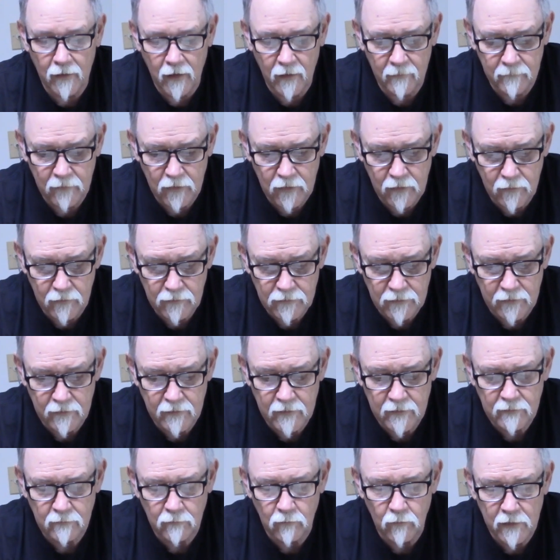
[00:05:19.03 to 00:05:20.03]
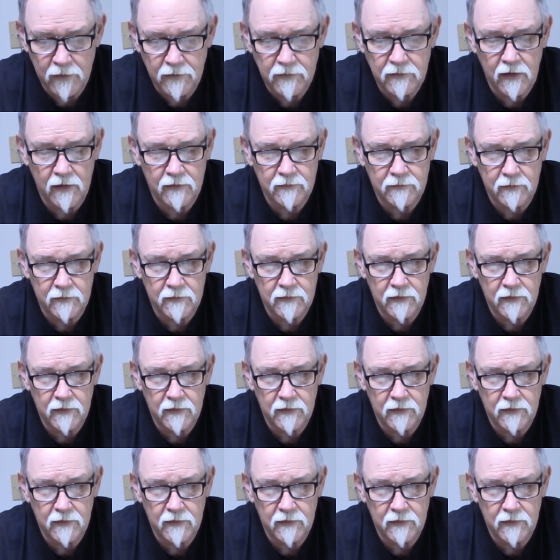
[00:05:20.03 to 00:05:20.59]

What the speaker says: I'm using this Winchester